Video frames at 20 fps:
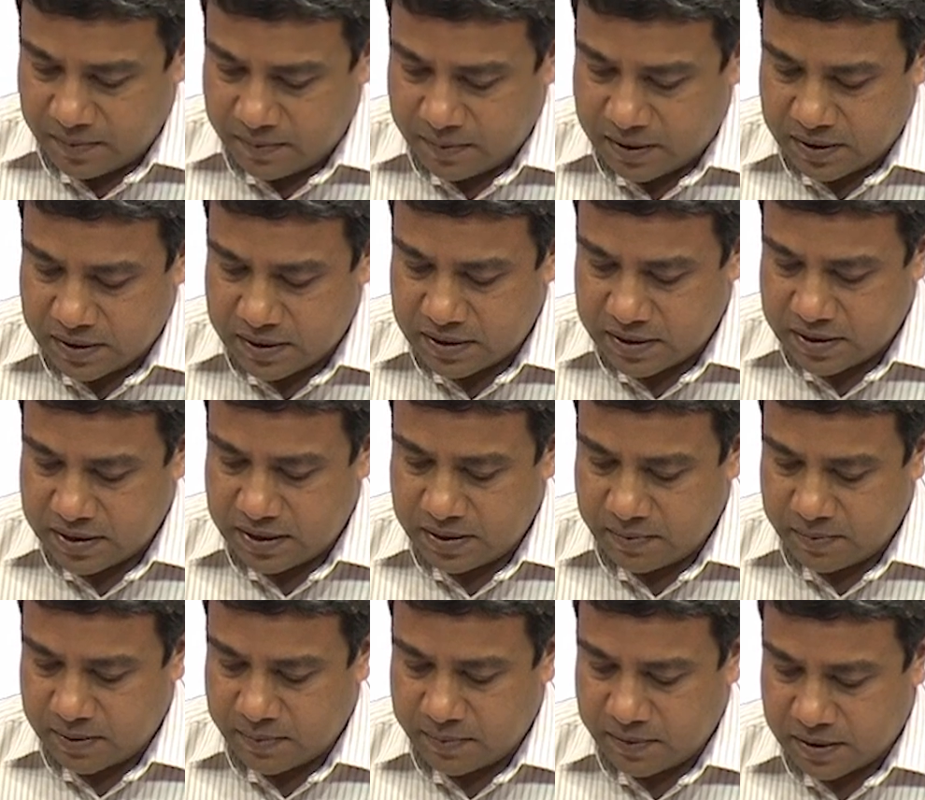Partial
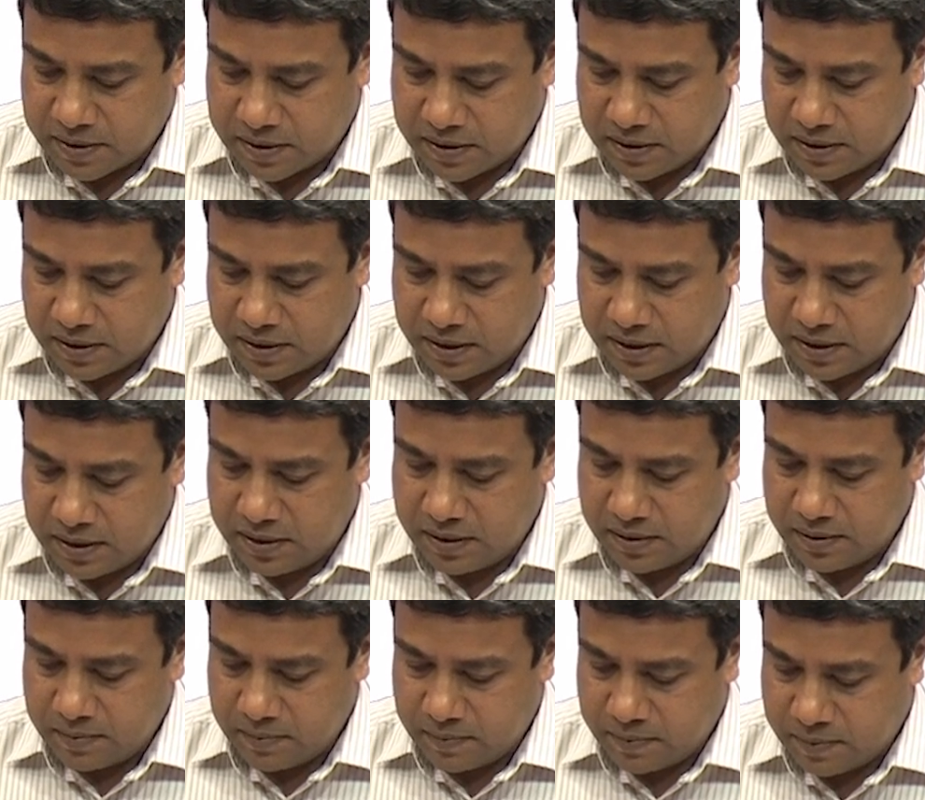c by partial t
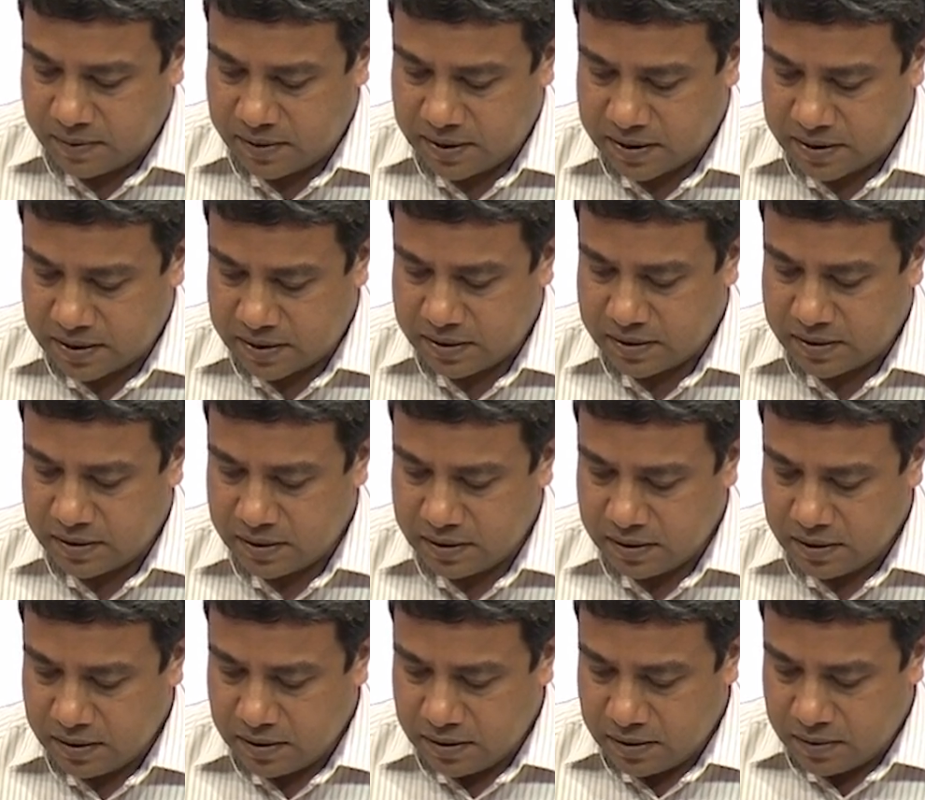plus
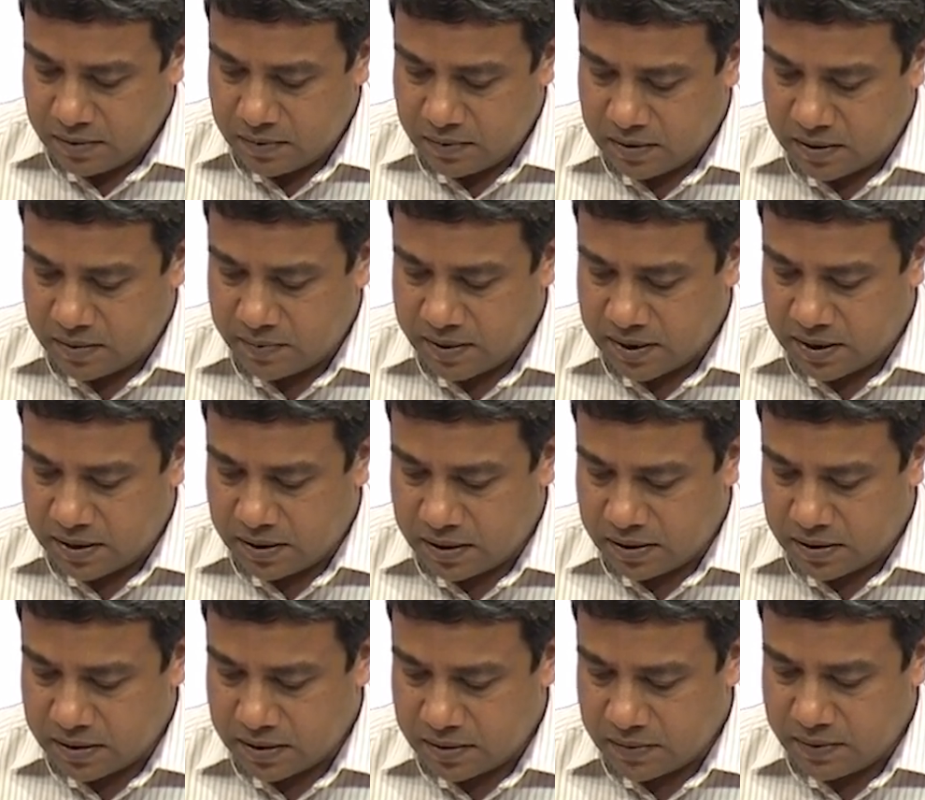1 by
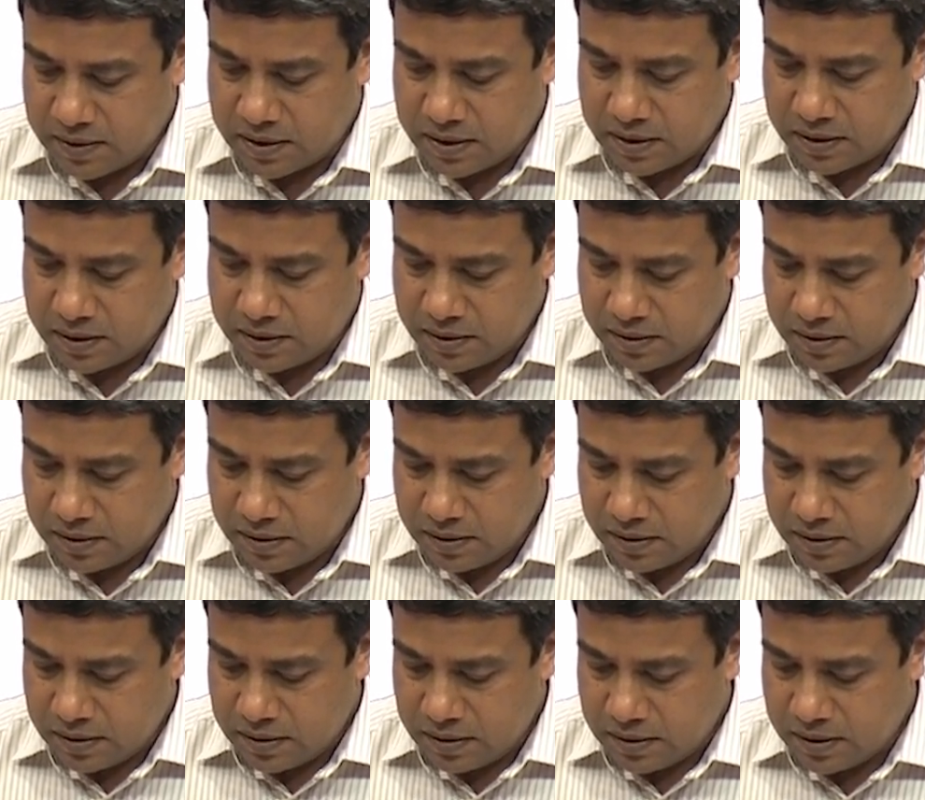r square
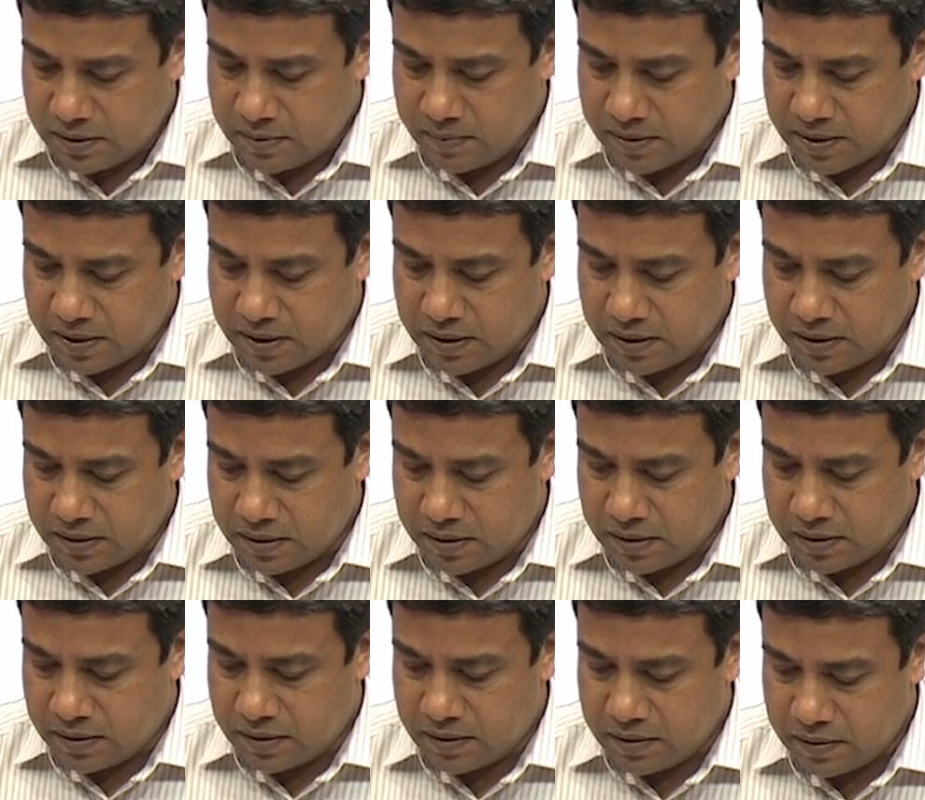d by
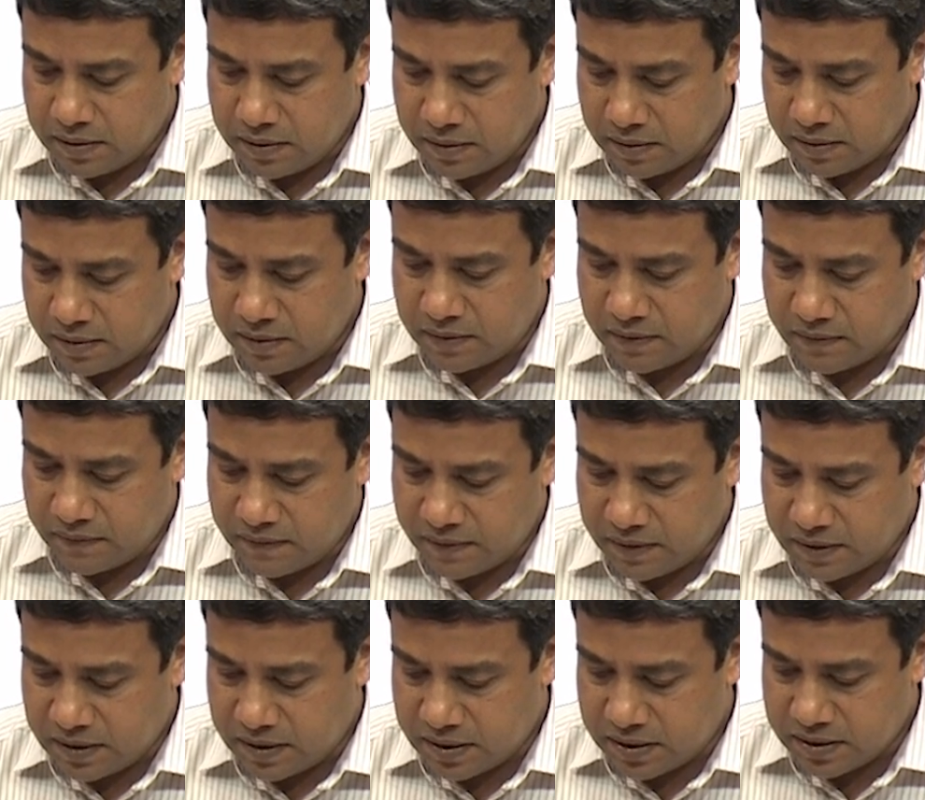dr of
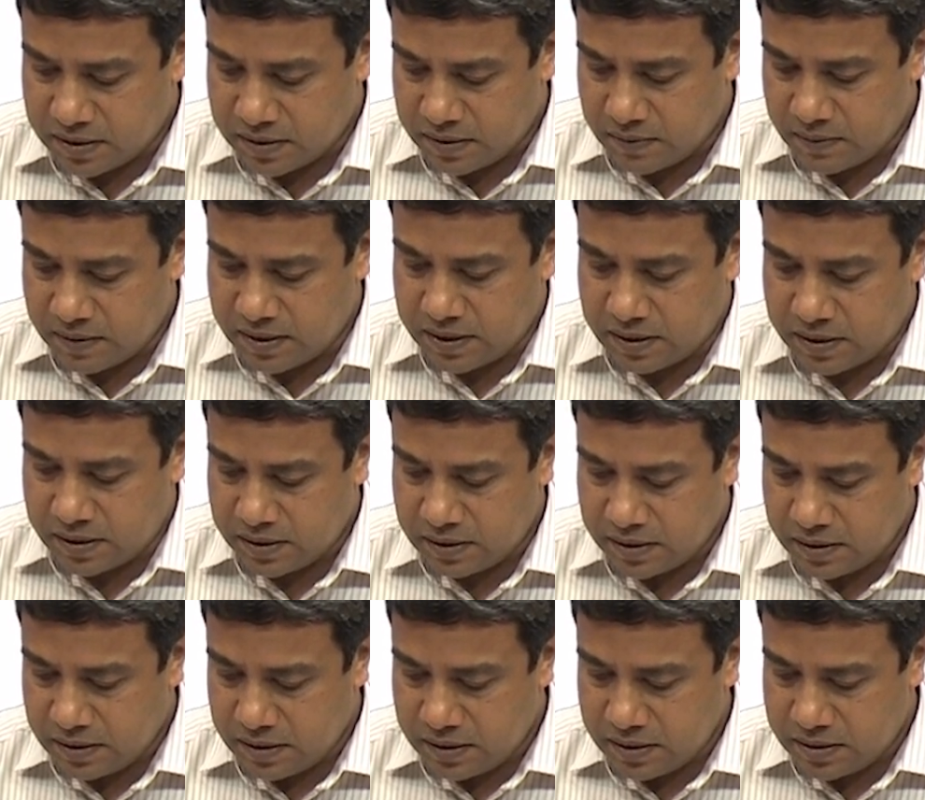r square
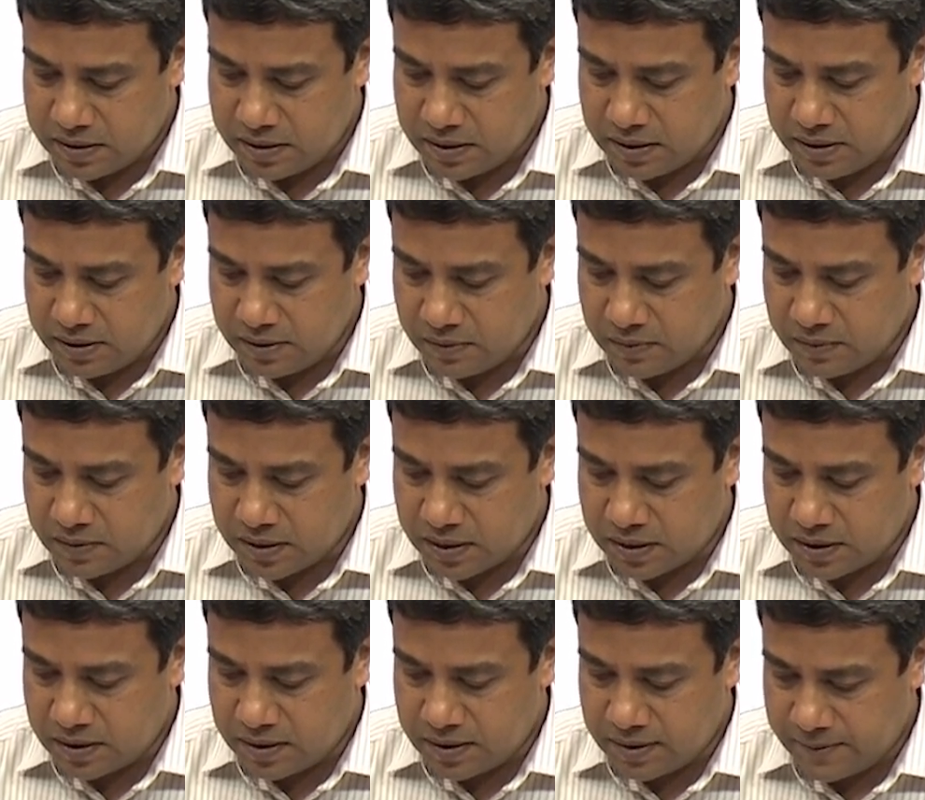
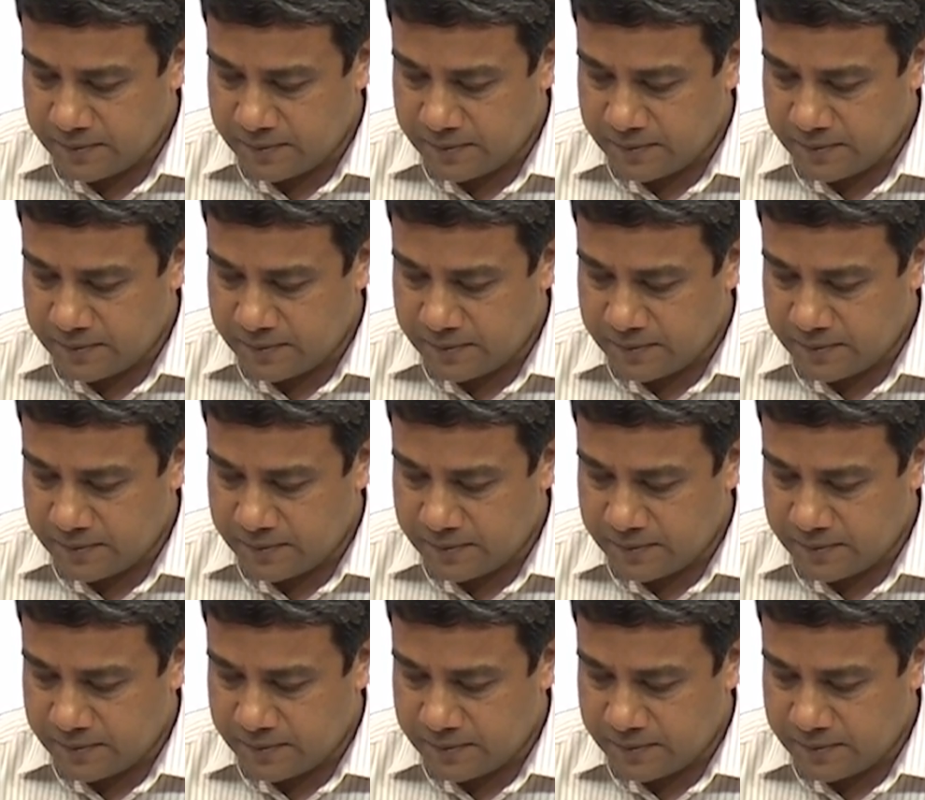cur